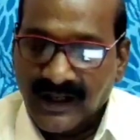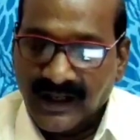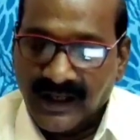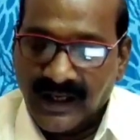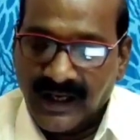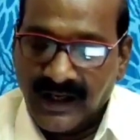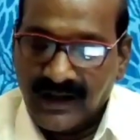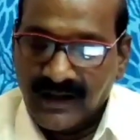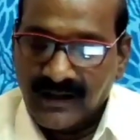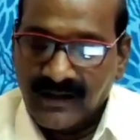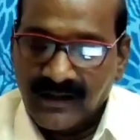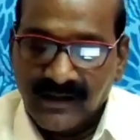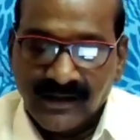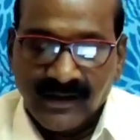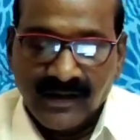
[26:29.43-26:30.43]
in
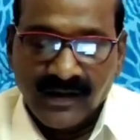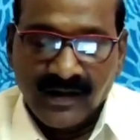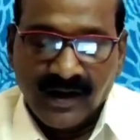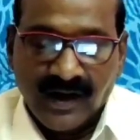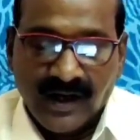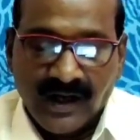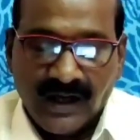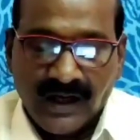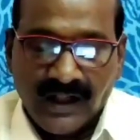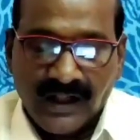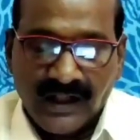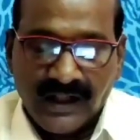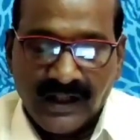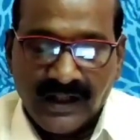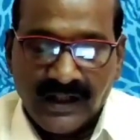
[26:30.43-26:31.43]
England.
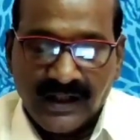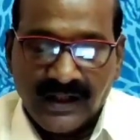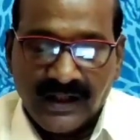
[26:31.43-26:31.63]
And